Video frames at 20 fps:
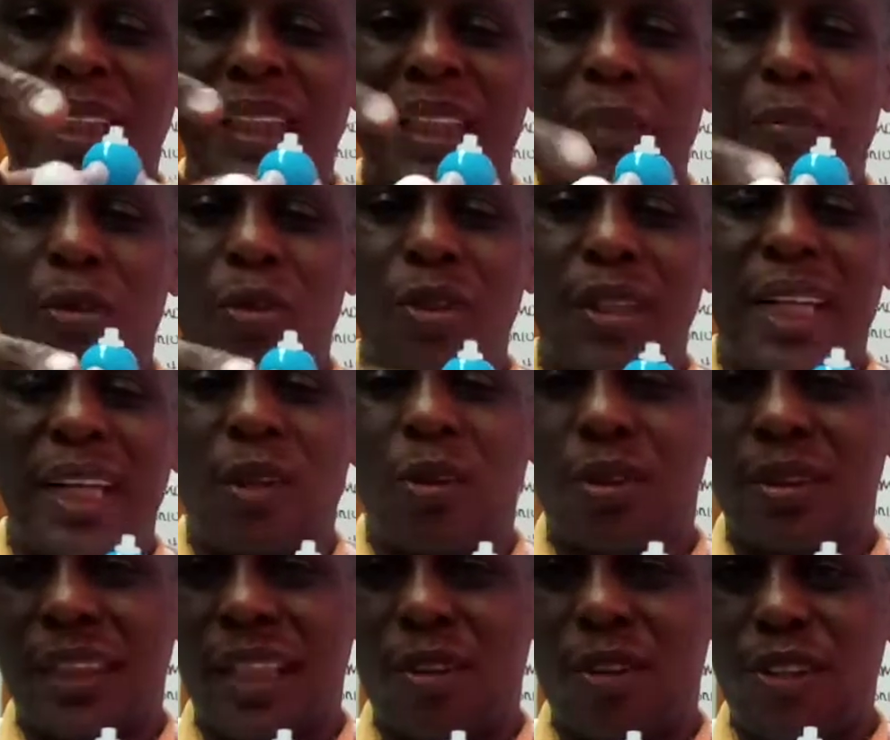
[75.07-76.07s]
the bond angles
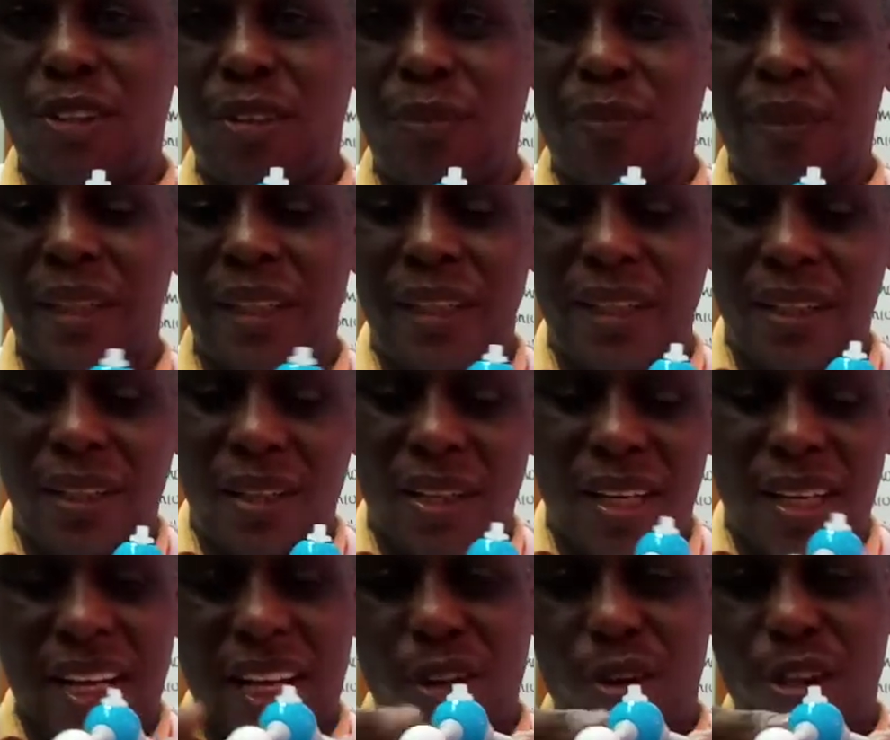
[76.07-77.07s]
are going to be
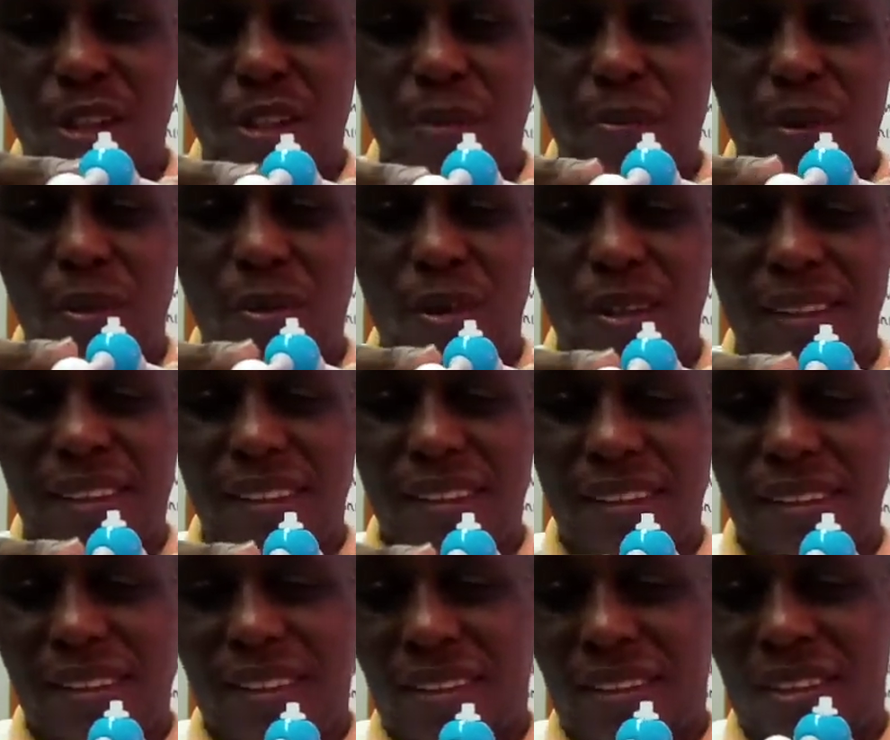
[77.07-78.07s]
what?
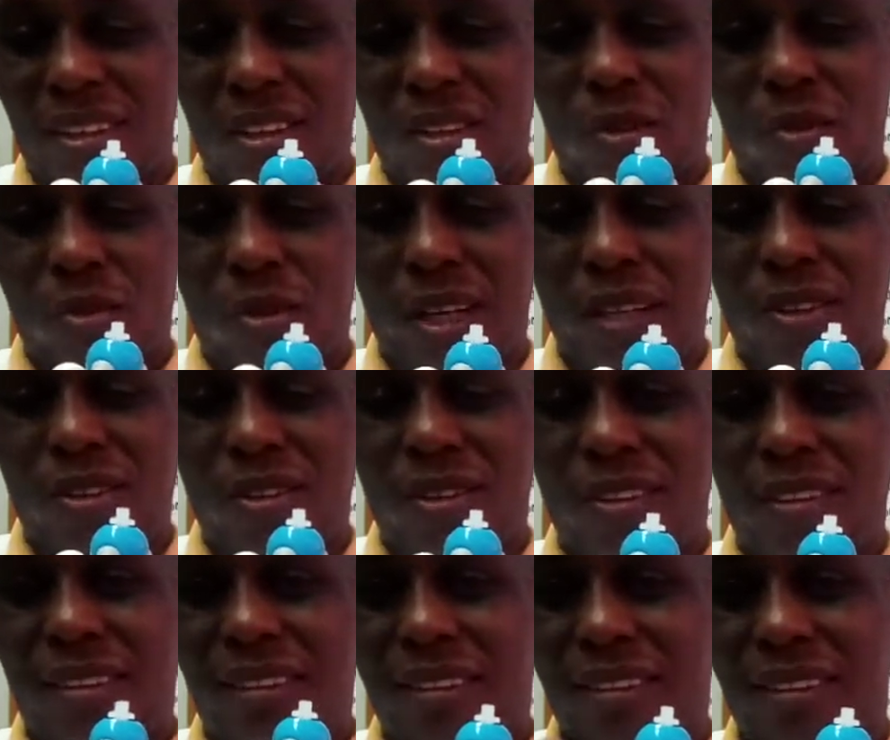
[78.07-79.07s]

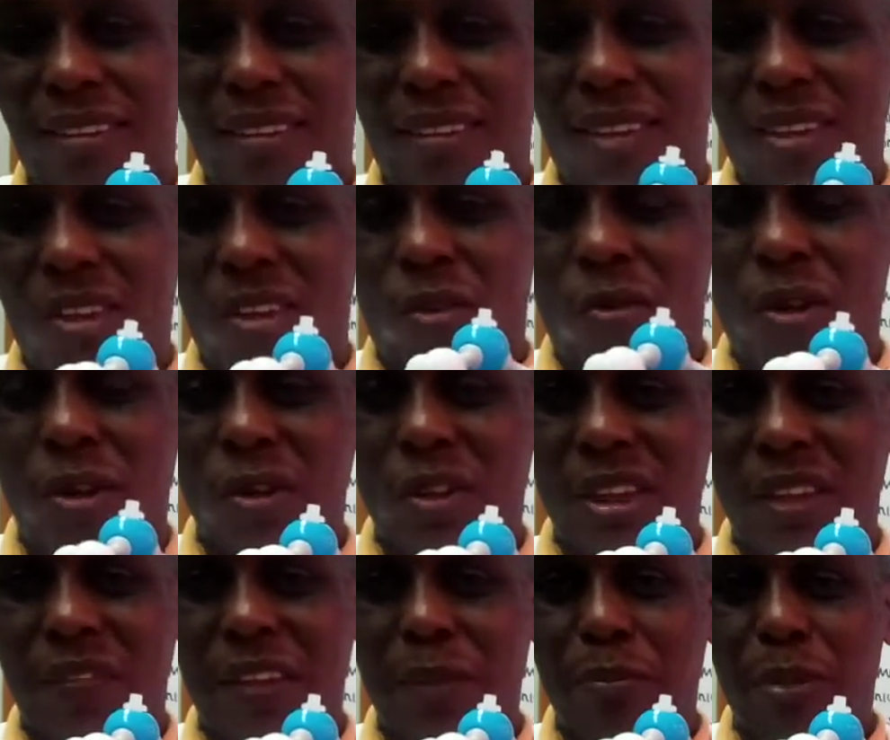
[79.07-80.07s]

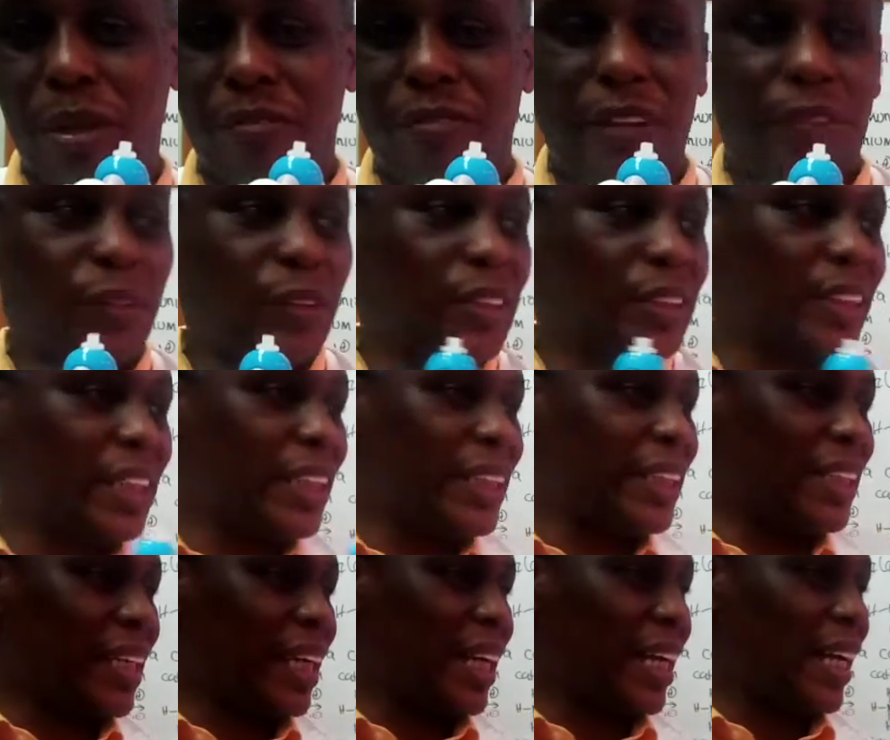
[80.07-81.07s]
107.5. We said
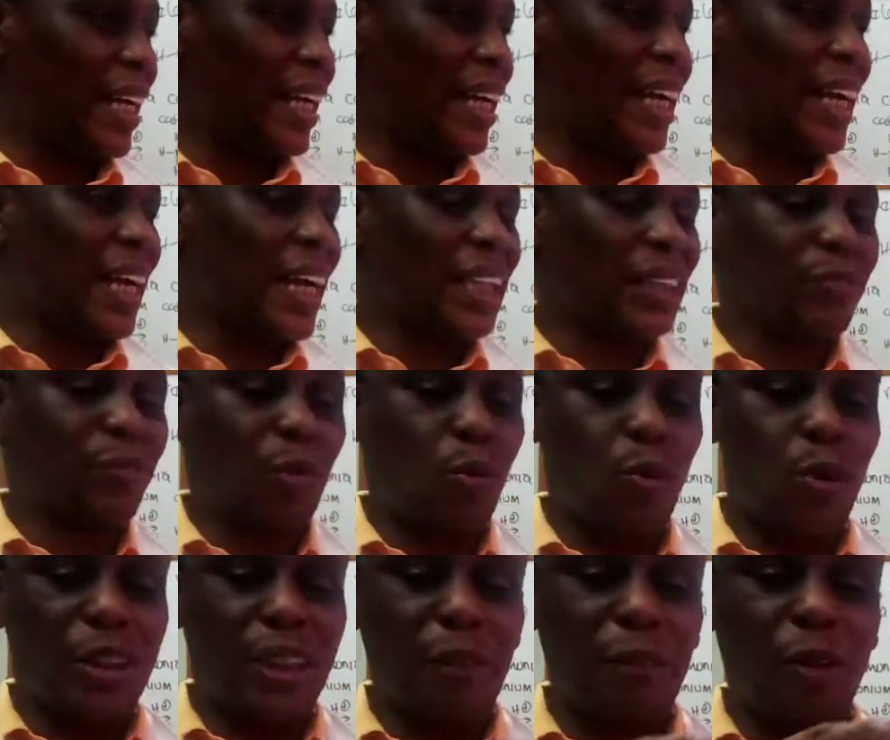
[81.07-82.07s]
as for
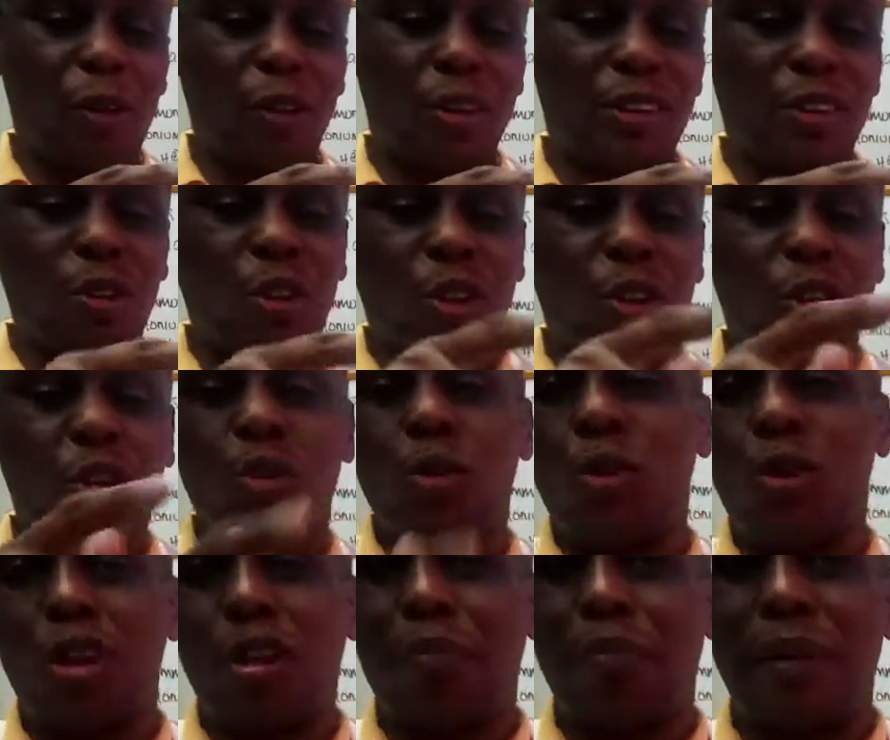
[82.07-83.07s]
water, because we got two
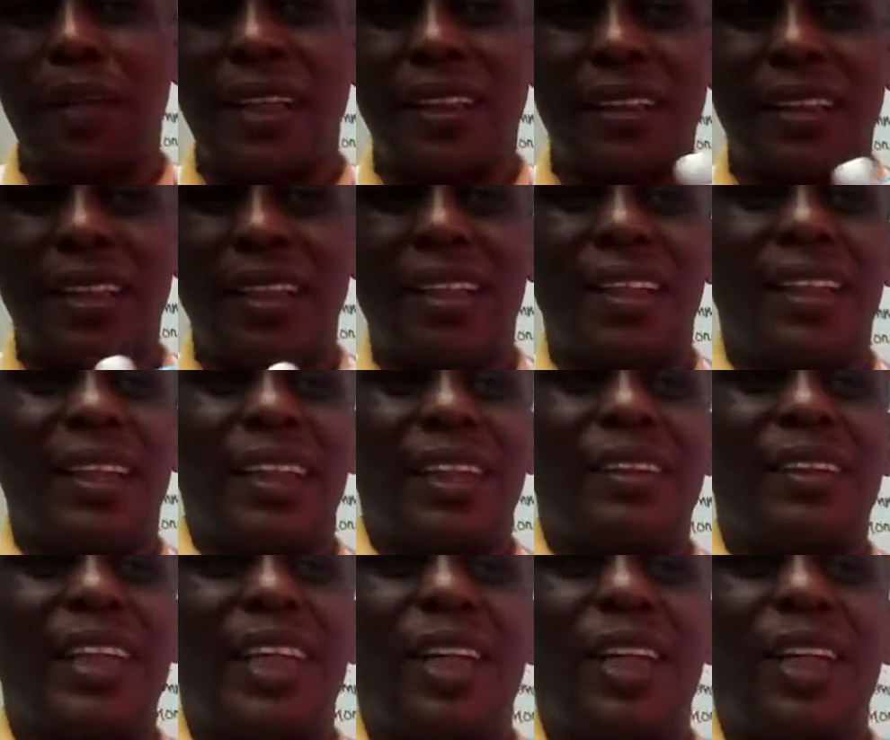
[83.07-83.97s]
lone pairs, the